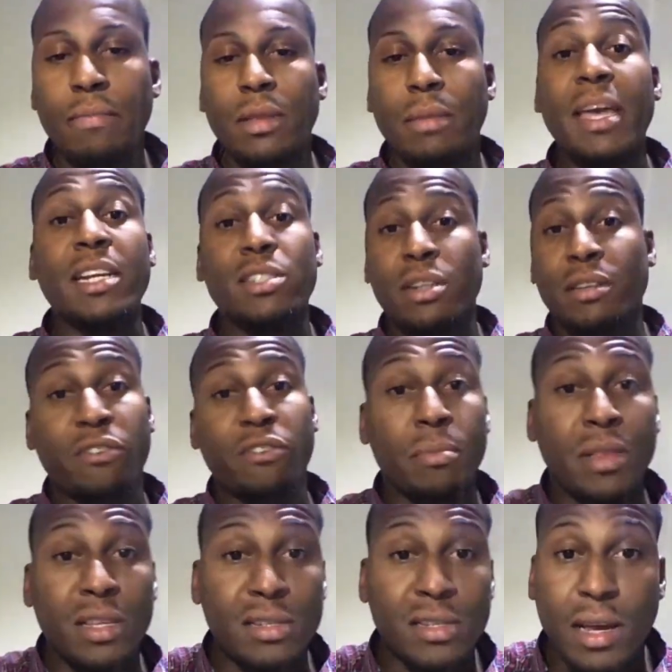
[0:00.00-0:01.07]
managing a firm of
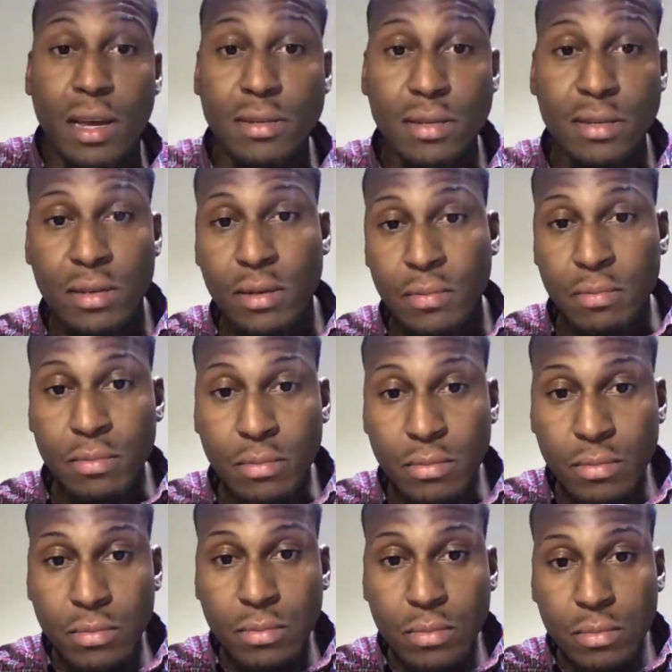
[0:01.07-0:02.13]
this size
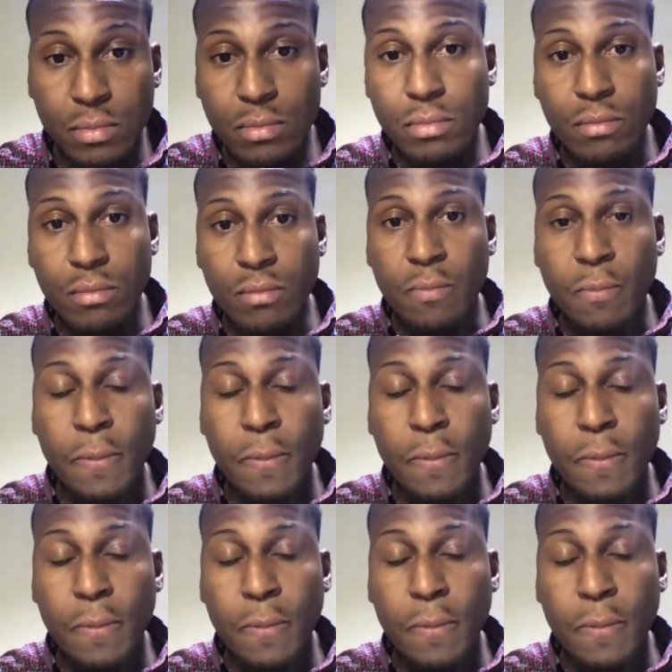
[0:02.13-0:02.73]
um,